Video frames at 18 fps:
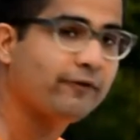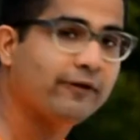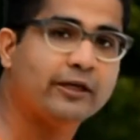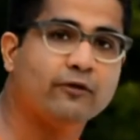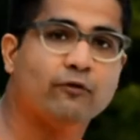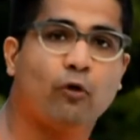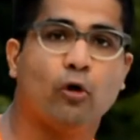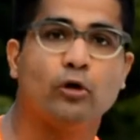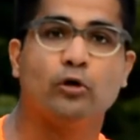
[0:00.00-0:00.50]
where you
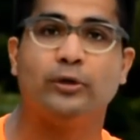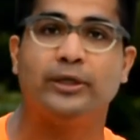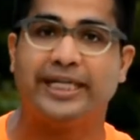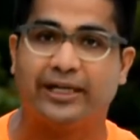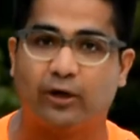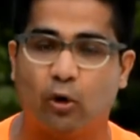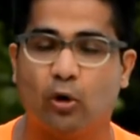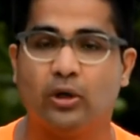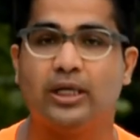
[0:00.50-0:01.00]
want to
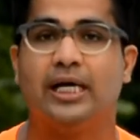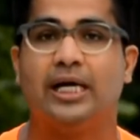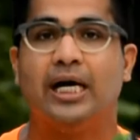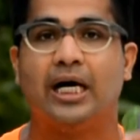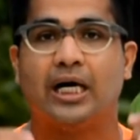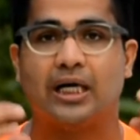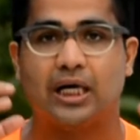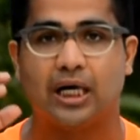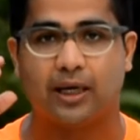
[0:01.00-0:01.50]
decode
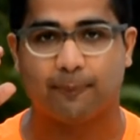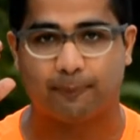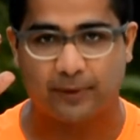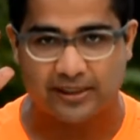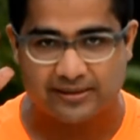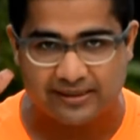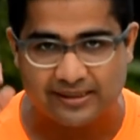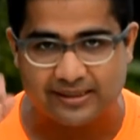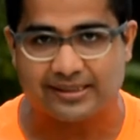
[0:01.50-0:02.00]
a
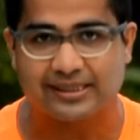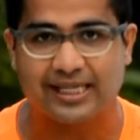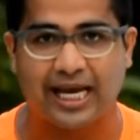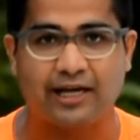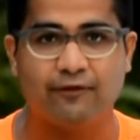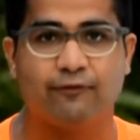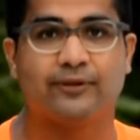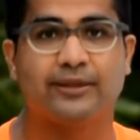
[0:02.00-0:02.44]
person's life,